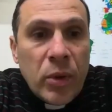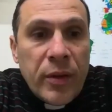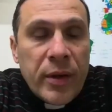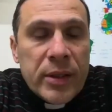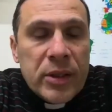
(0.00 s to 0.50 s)

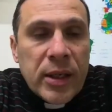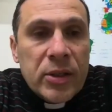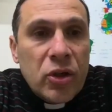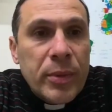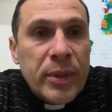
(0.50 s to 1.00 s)
whether Israel
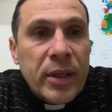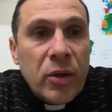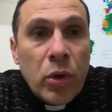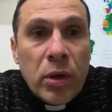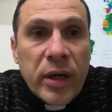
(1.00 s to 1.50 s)
is committing
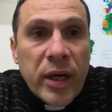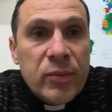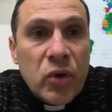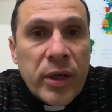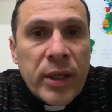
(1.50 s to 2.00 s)
war
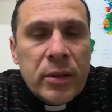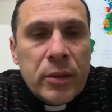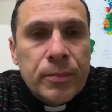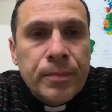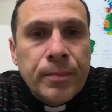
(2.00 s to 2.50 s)
crimes or not.